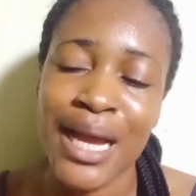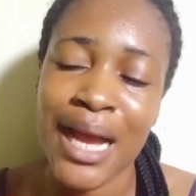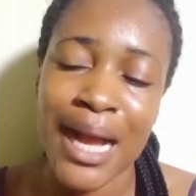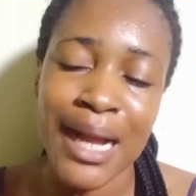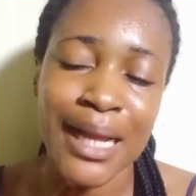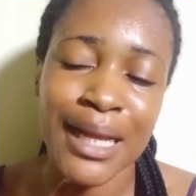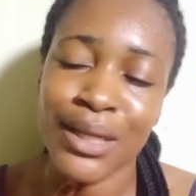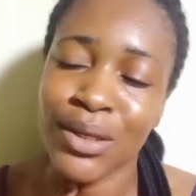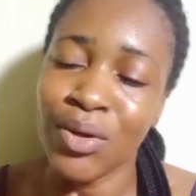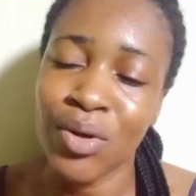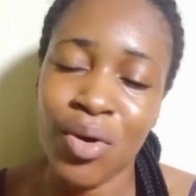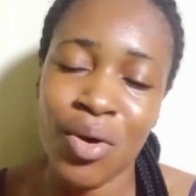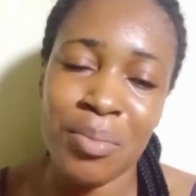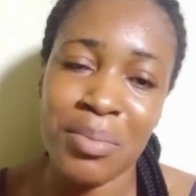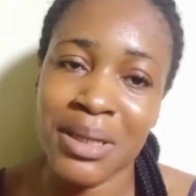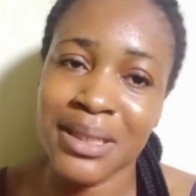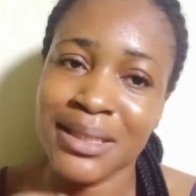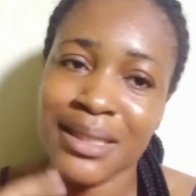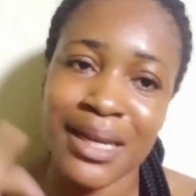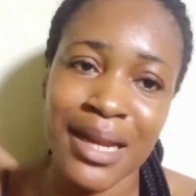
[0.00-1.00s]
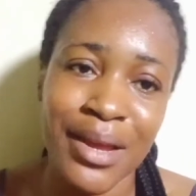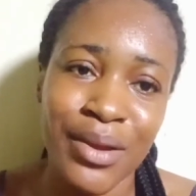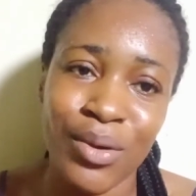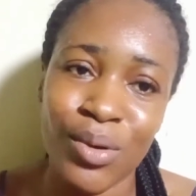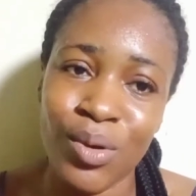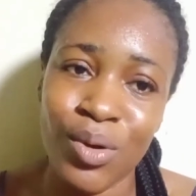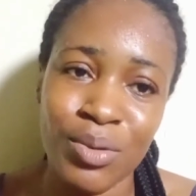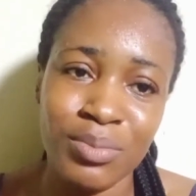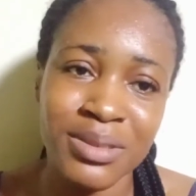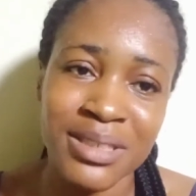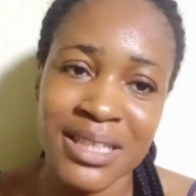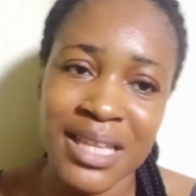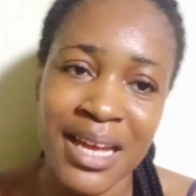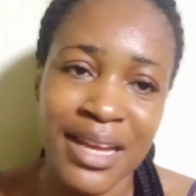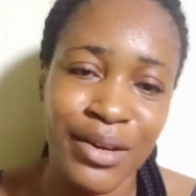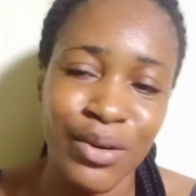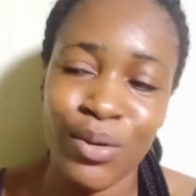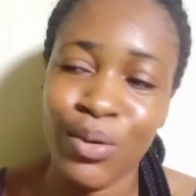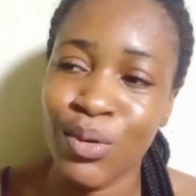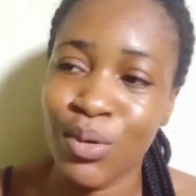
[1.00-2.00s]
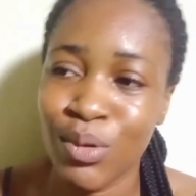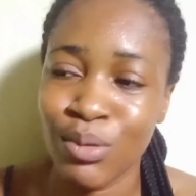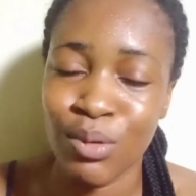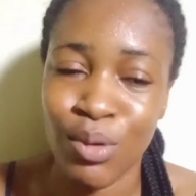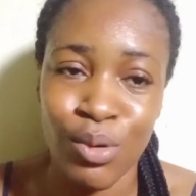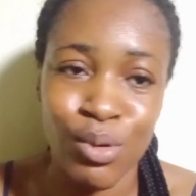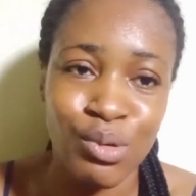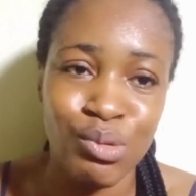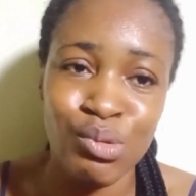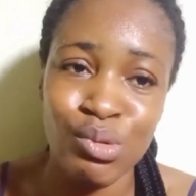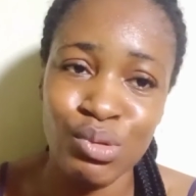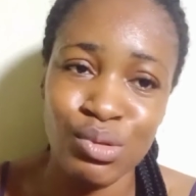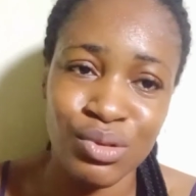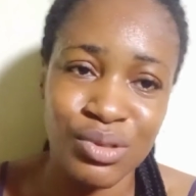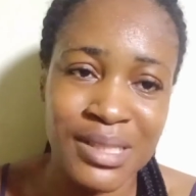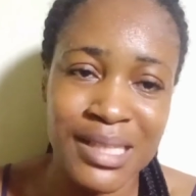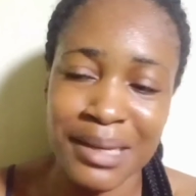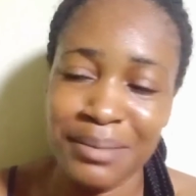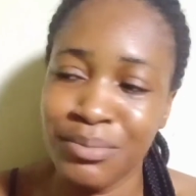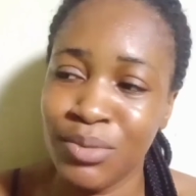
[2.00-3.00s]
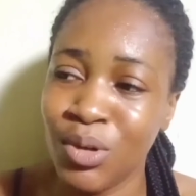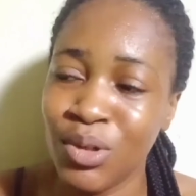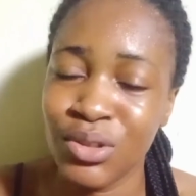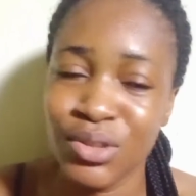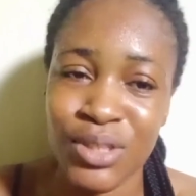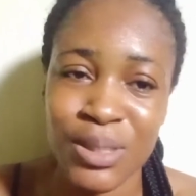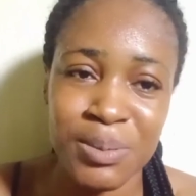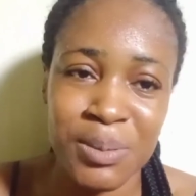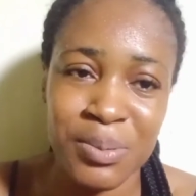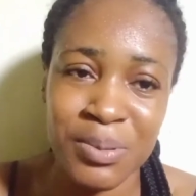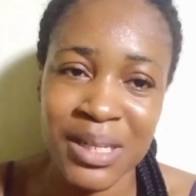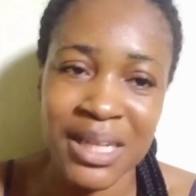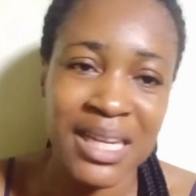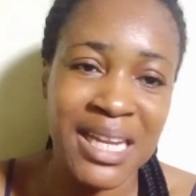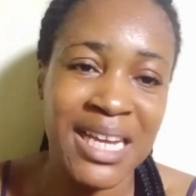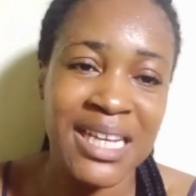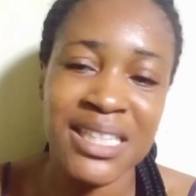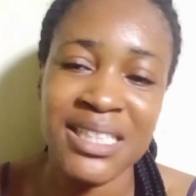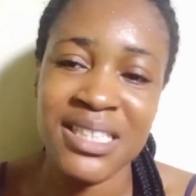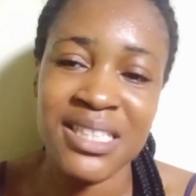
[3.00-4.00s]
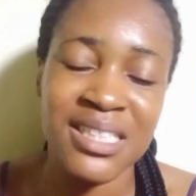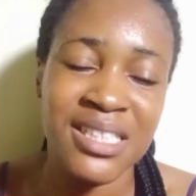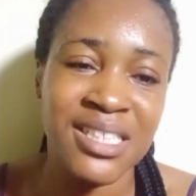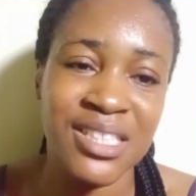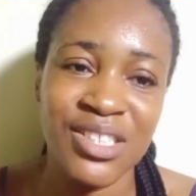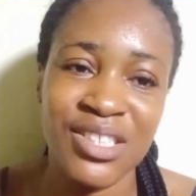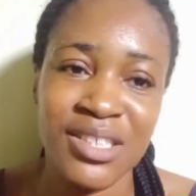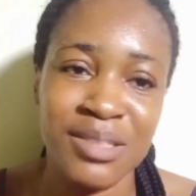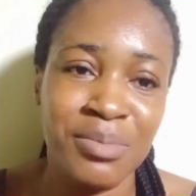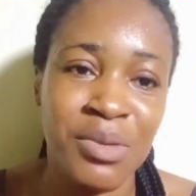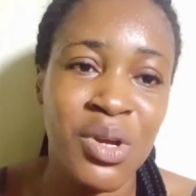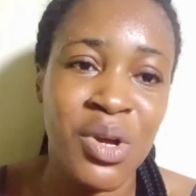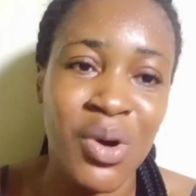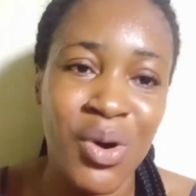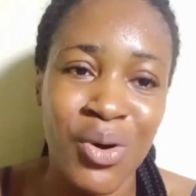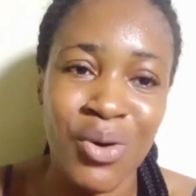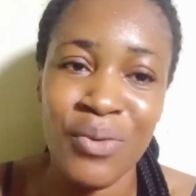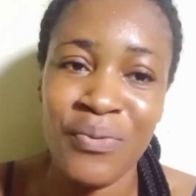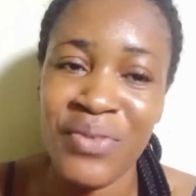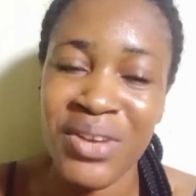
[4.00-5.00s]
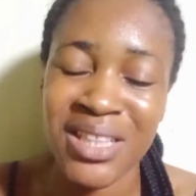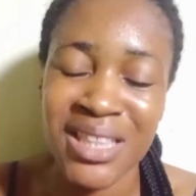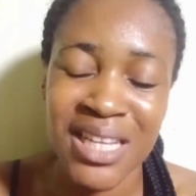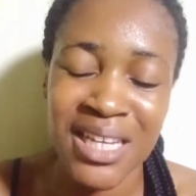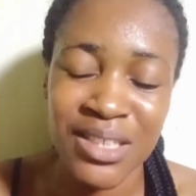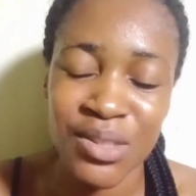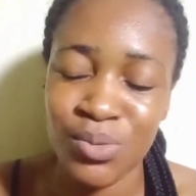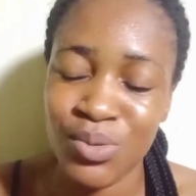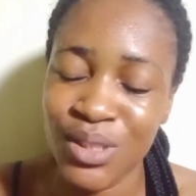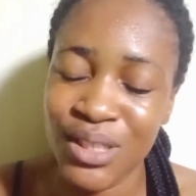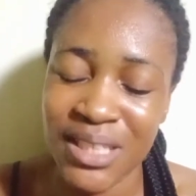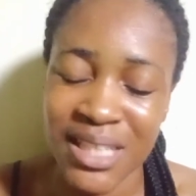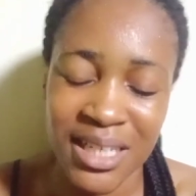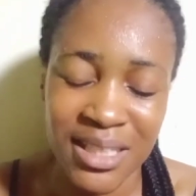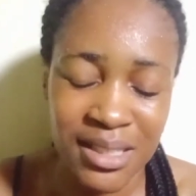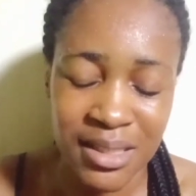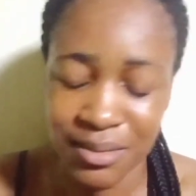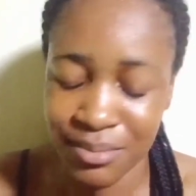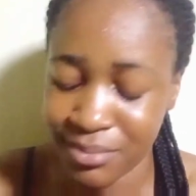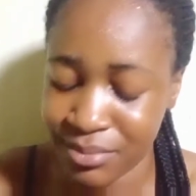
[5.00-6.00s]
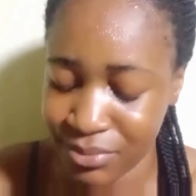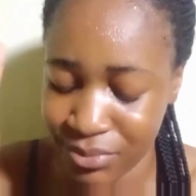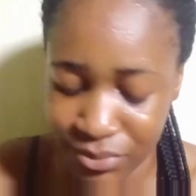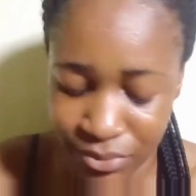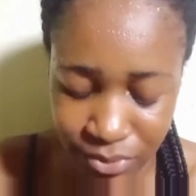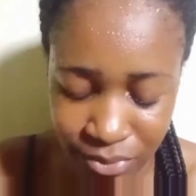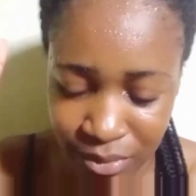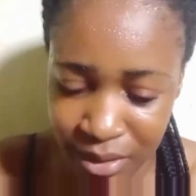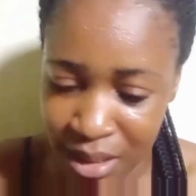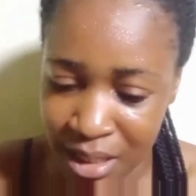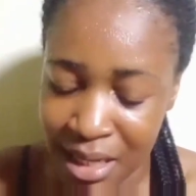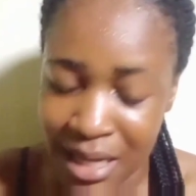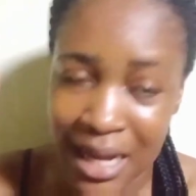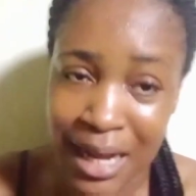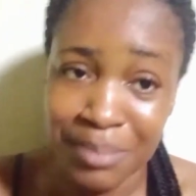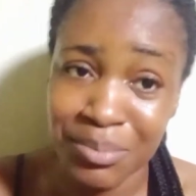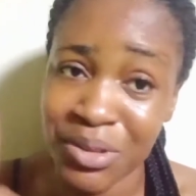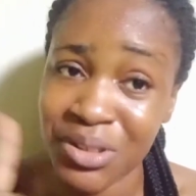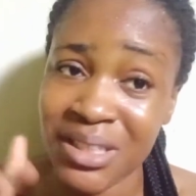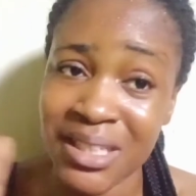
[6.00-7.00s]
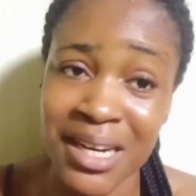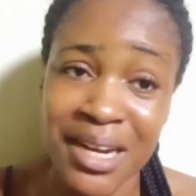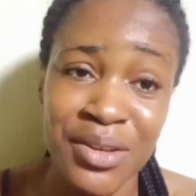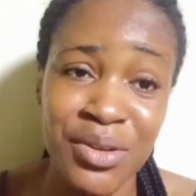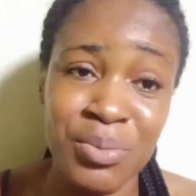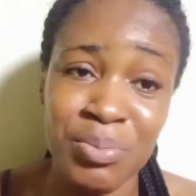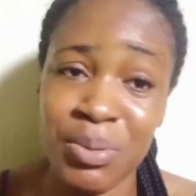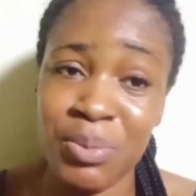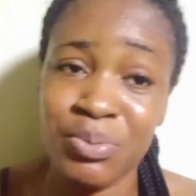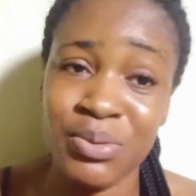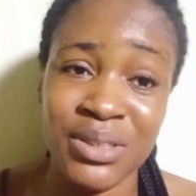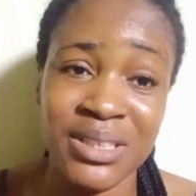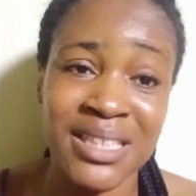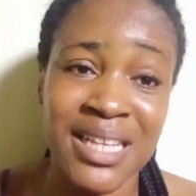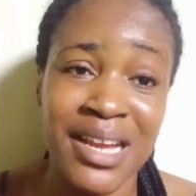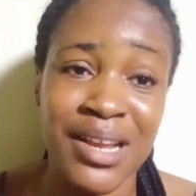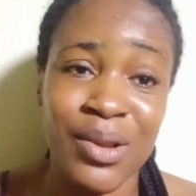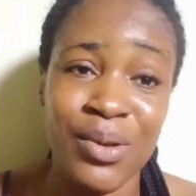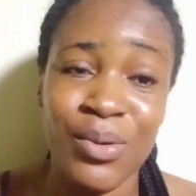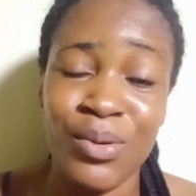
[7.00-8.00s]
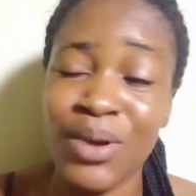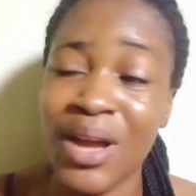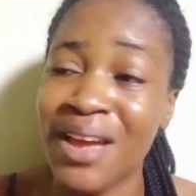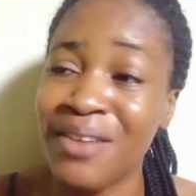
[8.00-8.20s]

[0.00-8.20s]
I cannot come and try ogom style or Ruth, then all those people that are hitting the gym or fitness with Jesse. I'm not trying you people style.